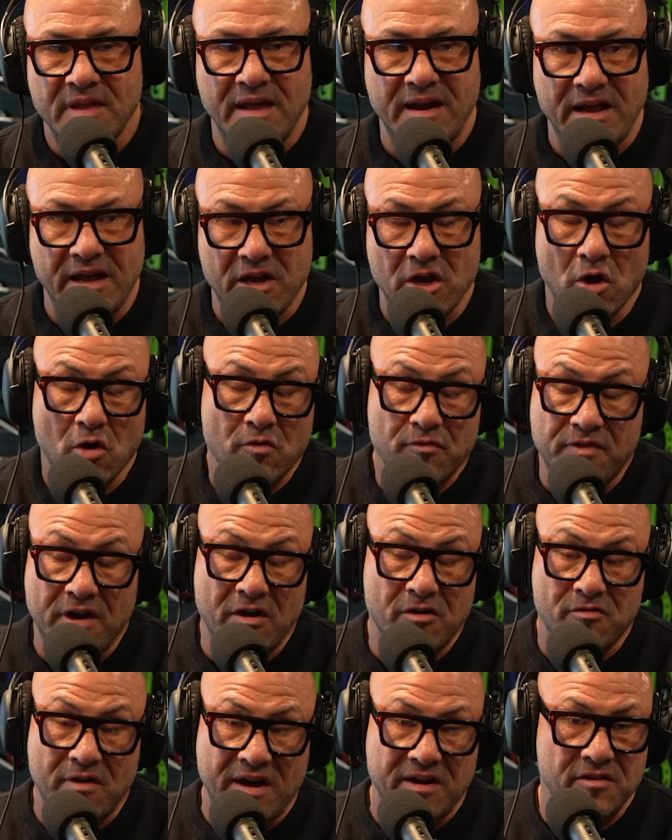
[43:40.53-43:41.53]
And I go
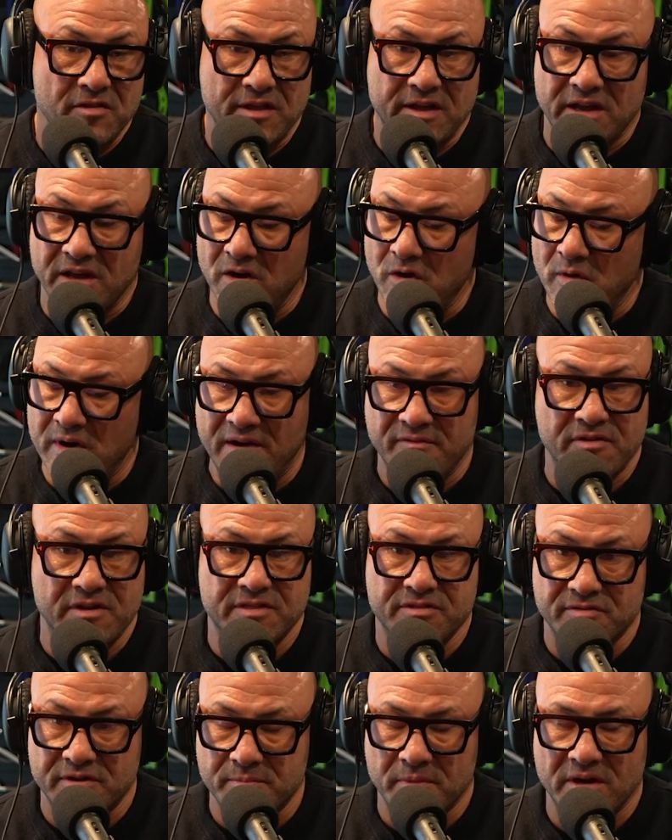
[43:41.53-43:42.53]
very regularly, go
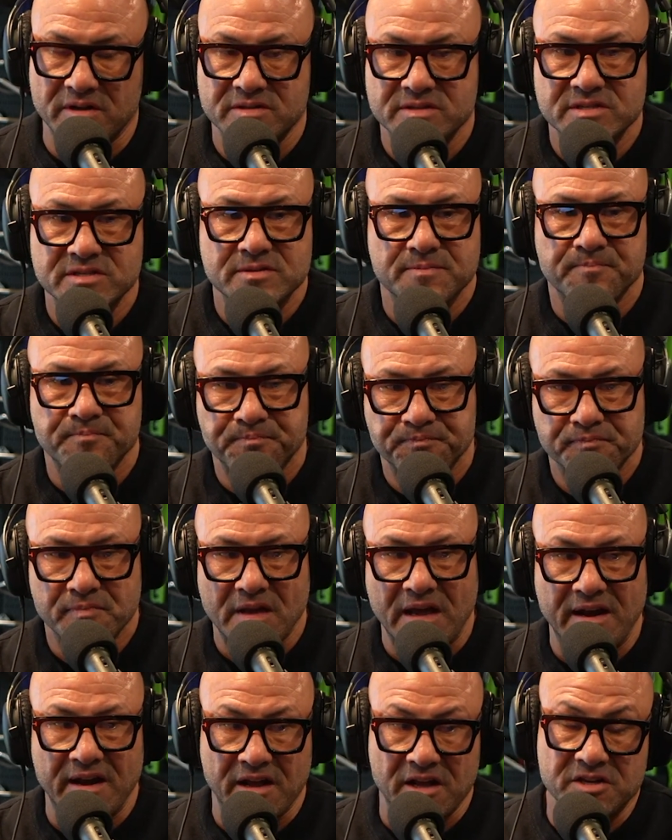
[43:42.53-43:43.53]
every 3 months,
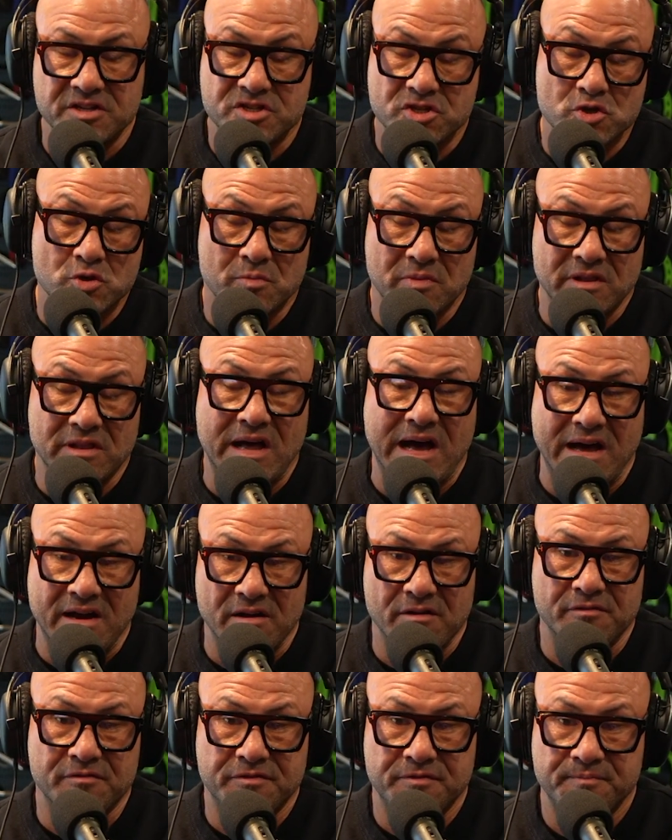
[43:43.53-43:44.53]
and I consume a
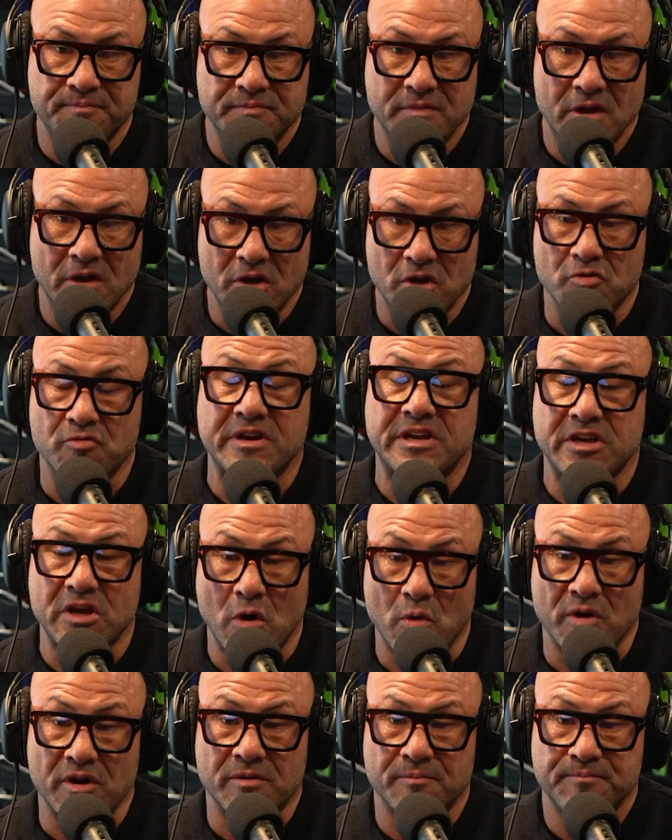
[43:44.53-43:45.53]
lot of Greek
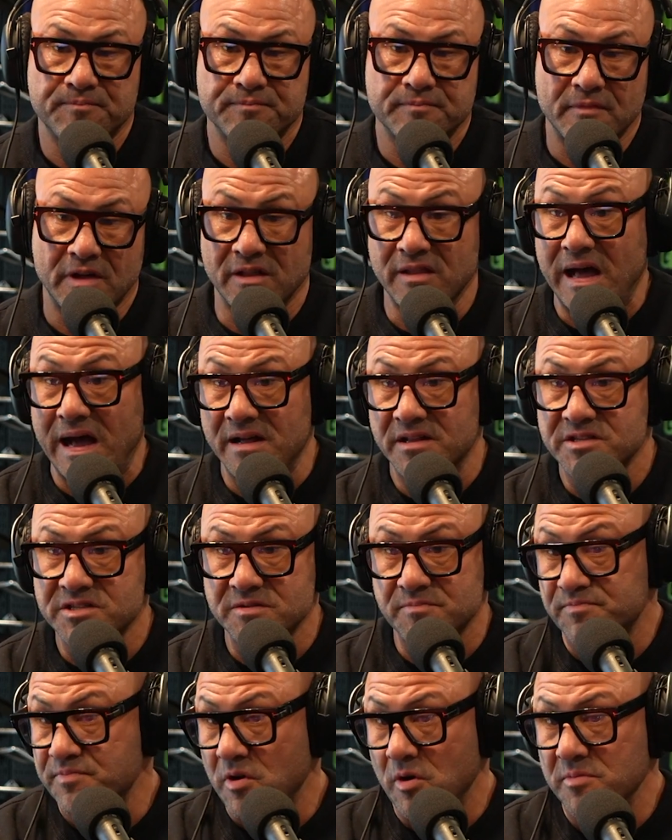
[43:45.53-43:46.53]
yogurt. A lot.
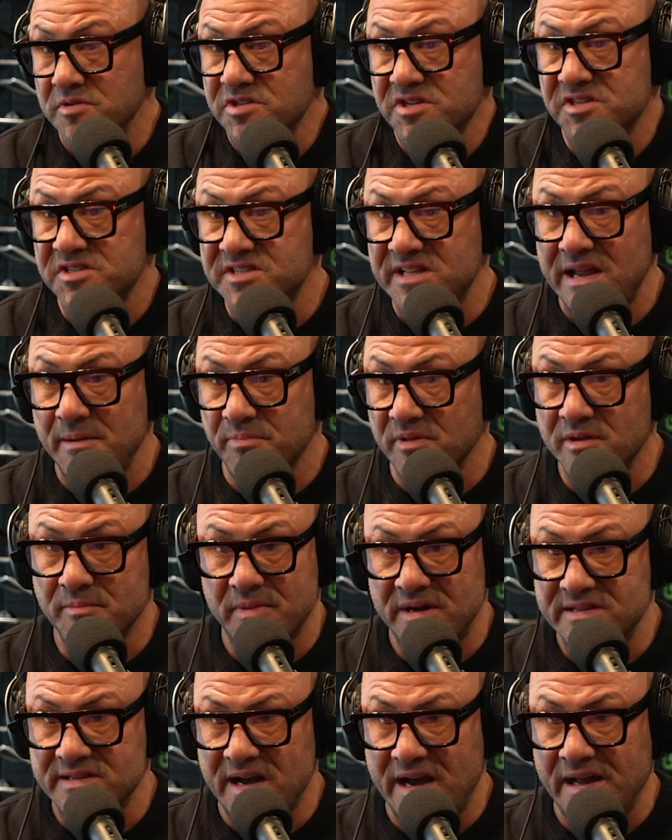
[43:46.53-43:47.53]
It's almost a staple
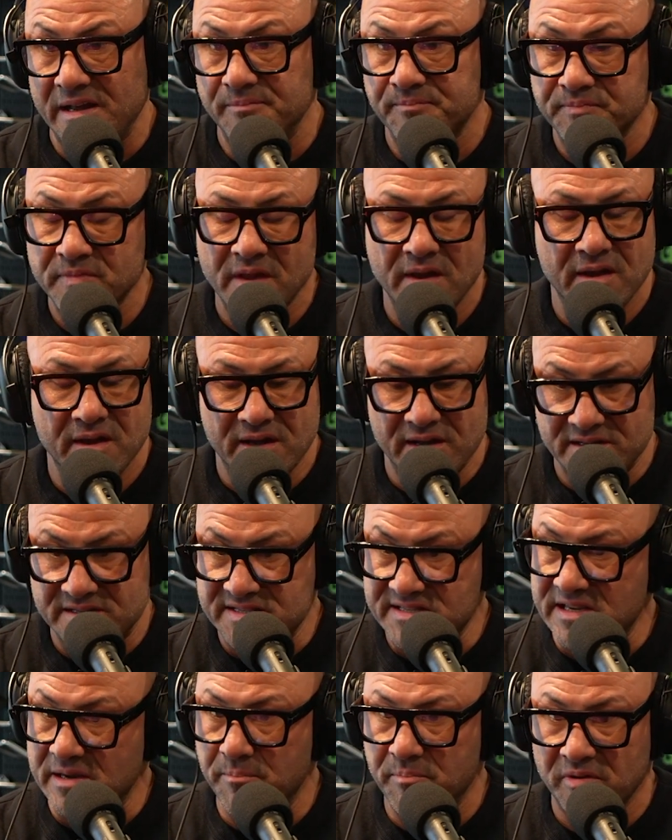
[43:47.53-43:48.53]
in my diet.
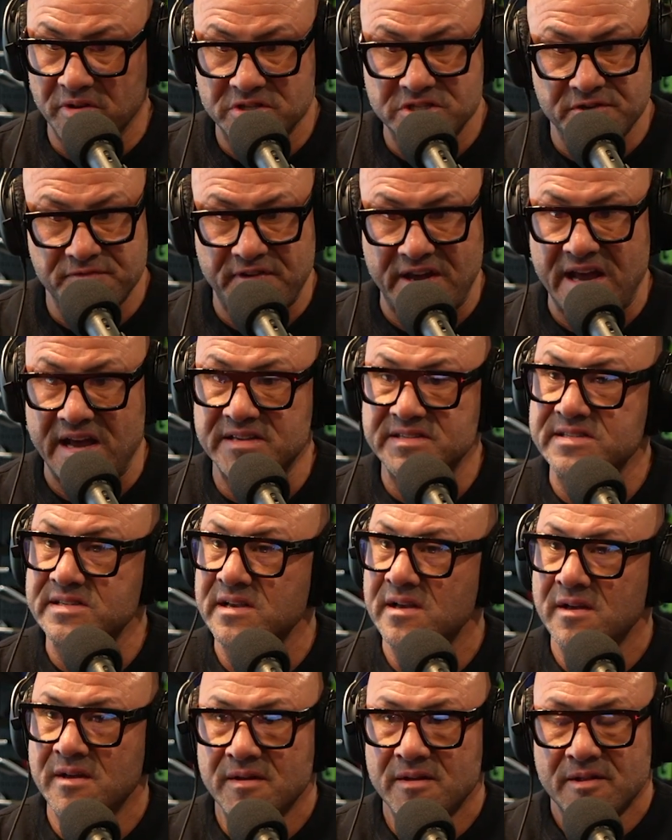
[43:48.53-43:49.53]
It's simple, it's
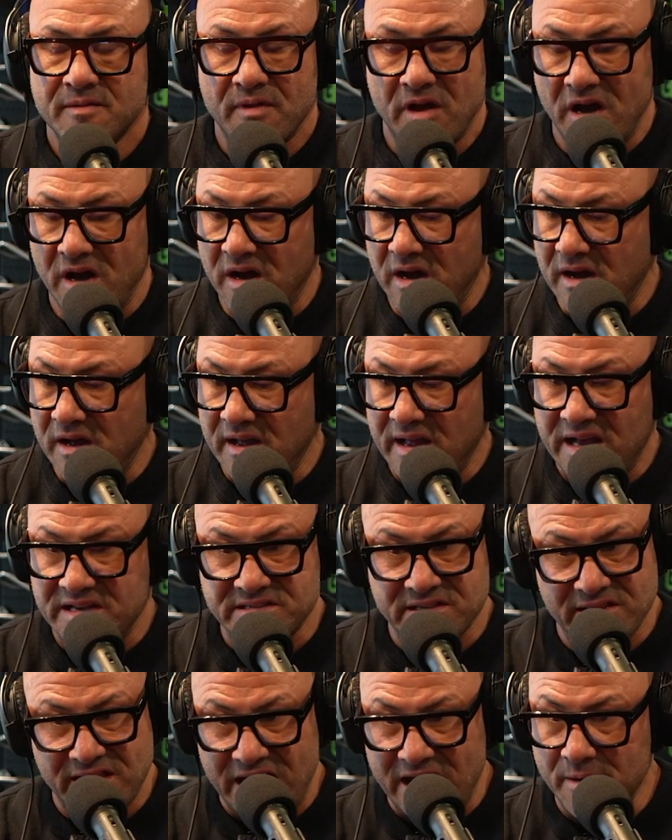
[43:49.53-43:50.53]
fast,
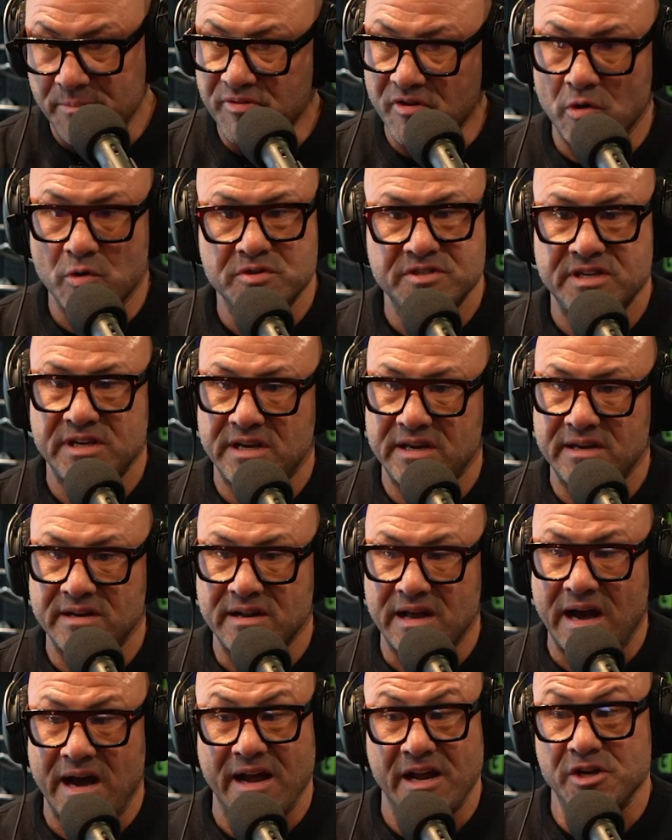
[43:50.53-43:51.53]
has a lot of
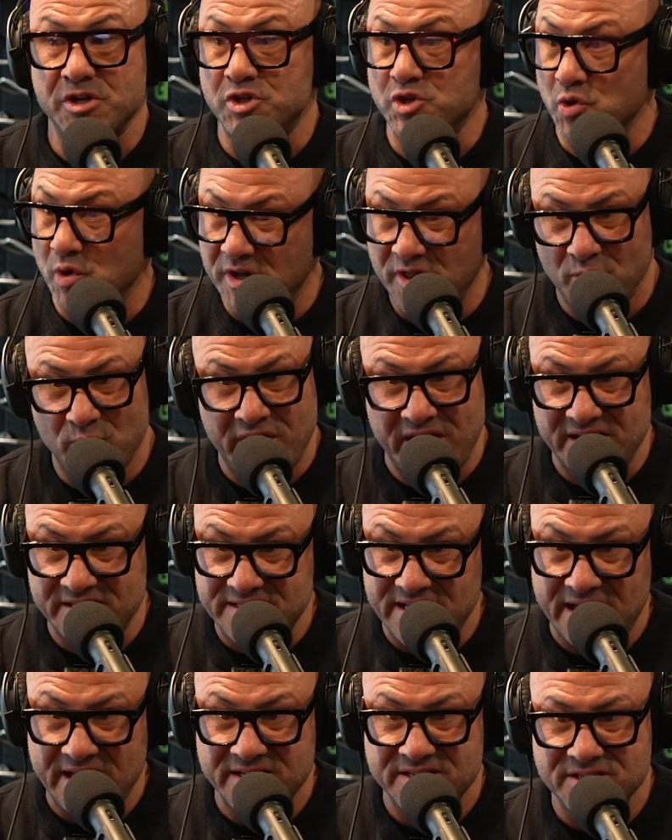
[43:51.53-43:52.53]
protein. I enjoy the way
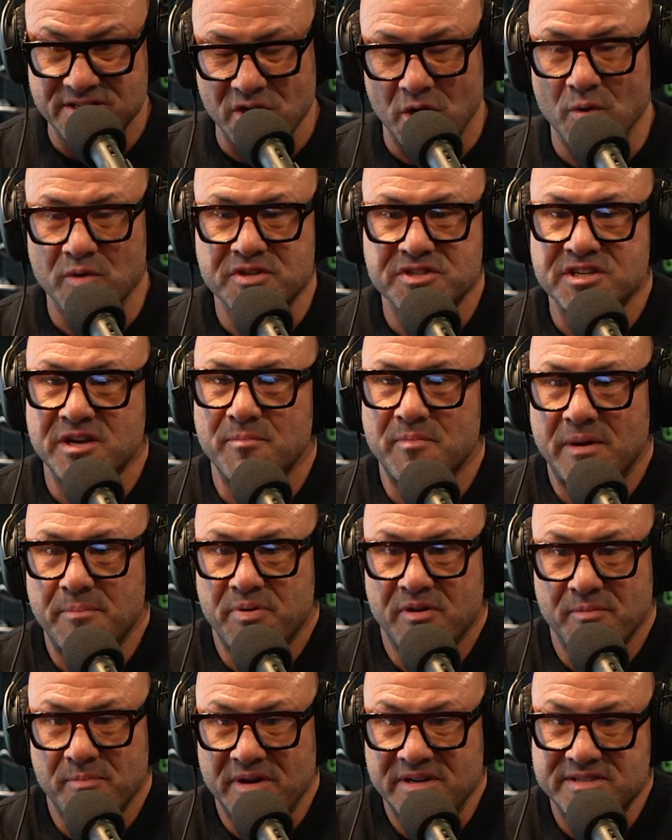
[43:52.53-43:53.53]
it tastes, so it's something I
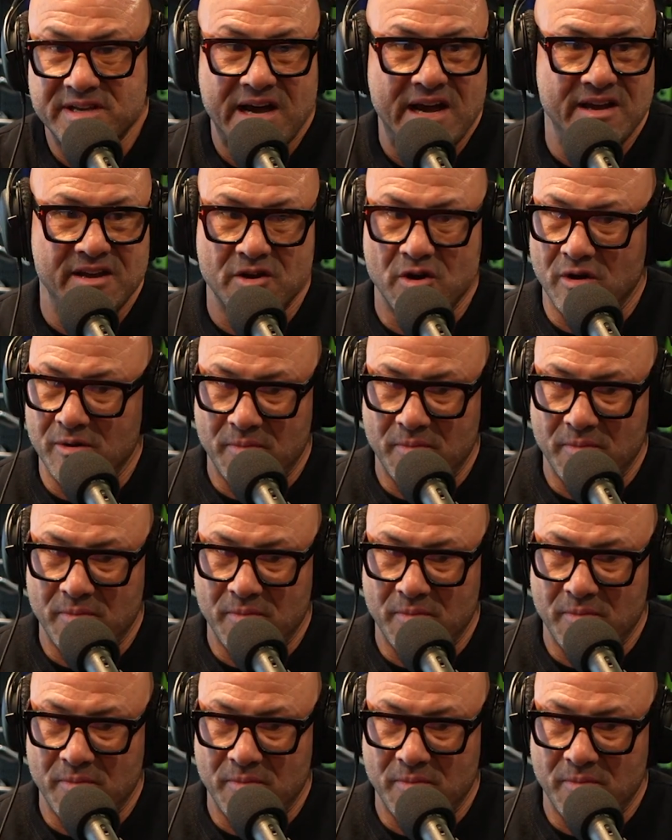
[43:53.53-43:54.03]
put in my diet.